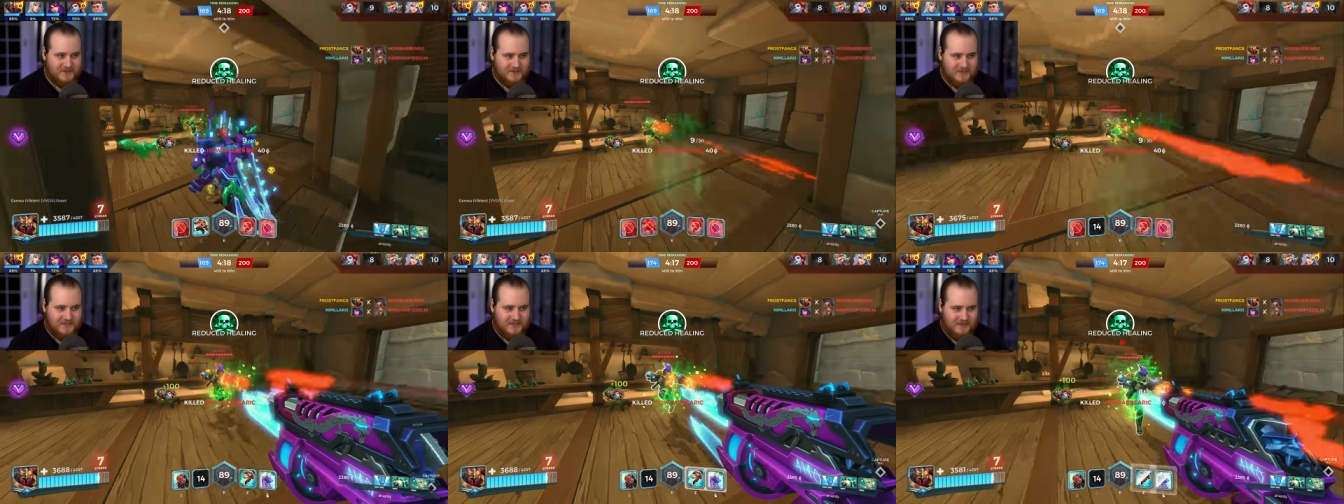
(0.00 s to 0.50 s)
It's
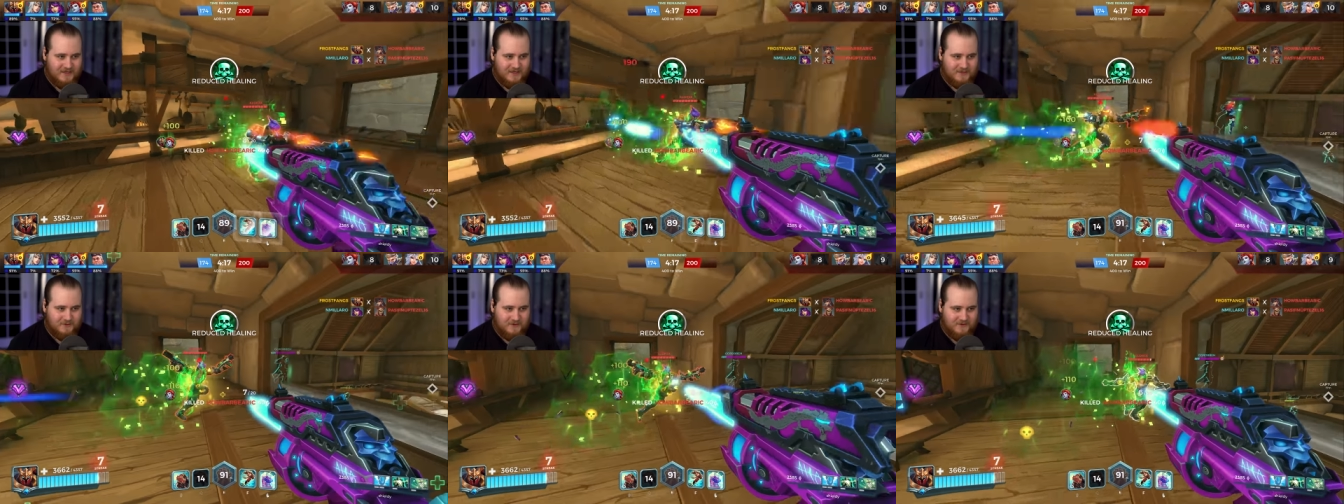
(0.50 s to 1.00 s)
just
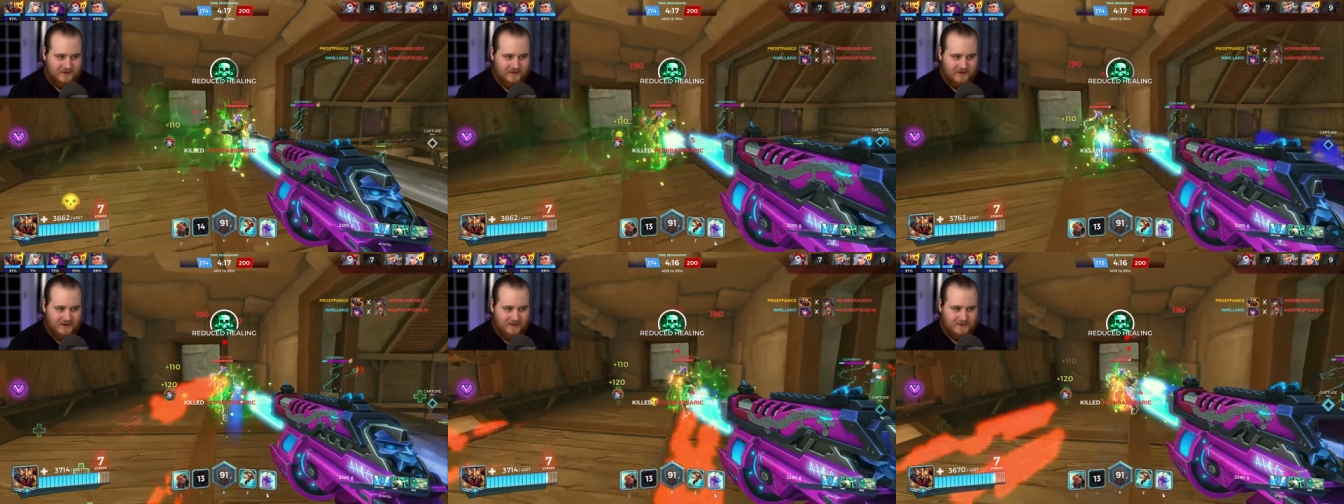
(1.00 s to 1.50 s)
sort of
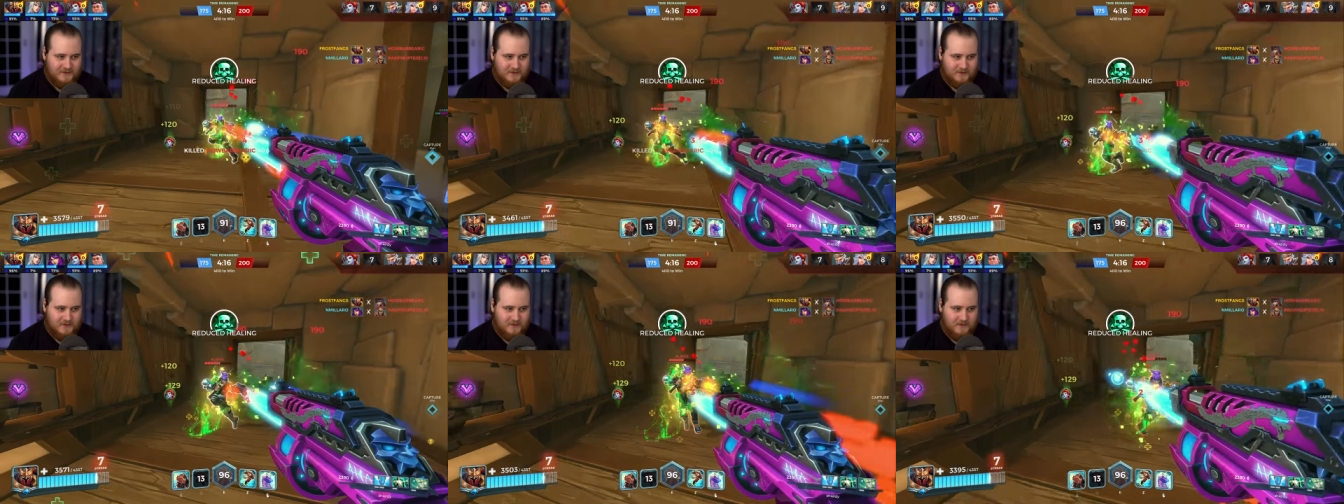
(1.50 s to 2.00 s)
unlikely
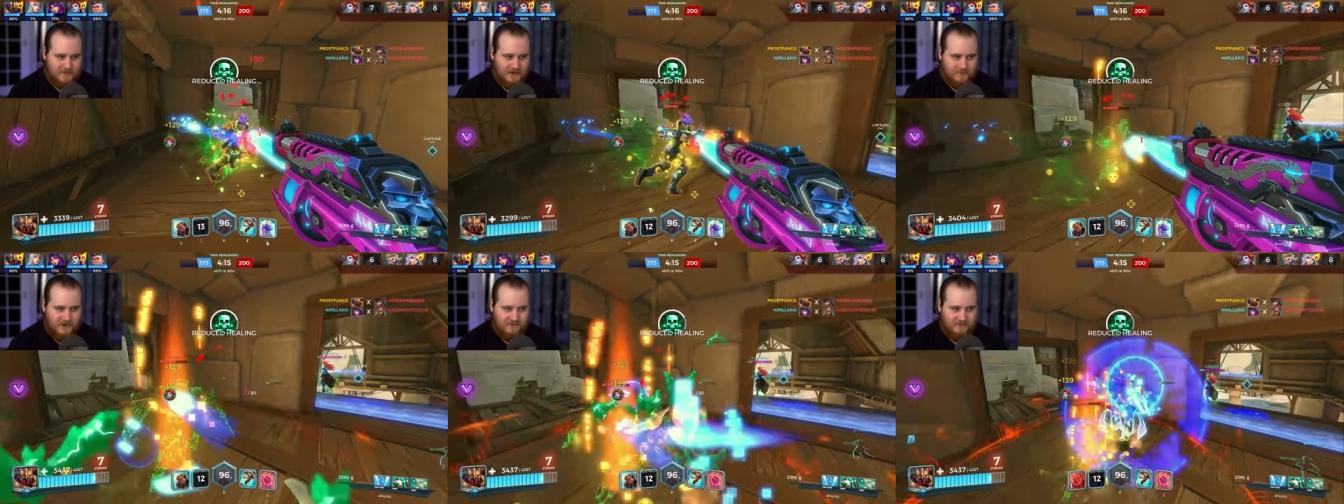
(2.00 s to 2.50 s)
shots on him here.
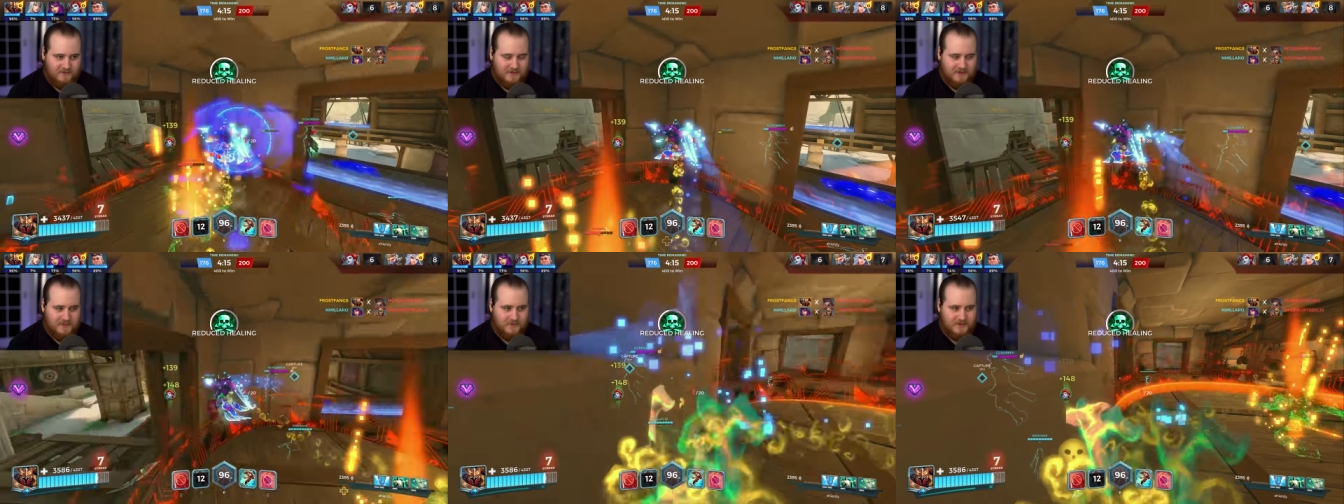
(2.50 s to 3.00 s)
I'm waiting for him
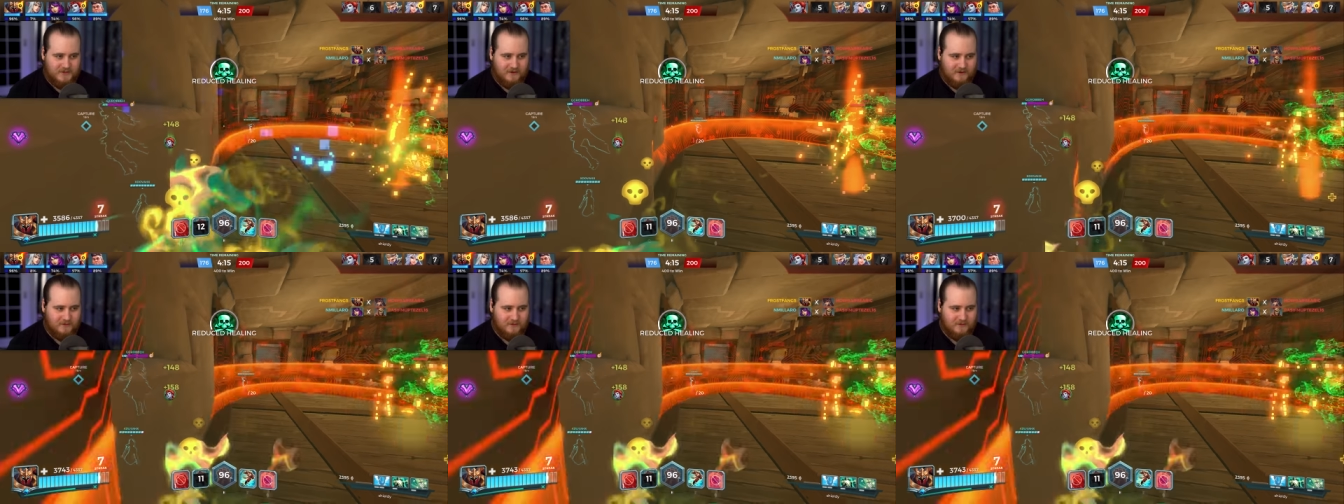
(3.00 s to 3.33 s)
to switch to the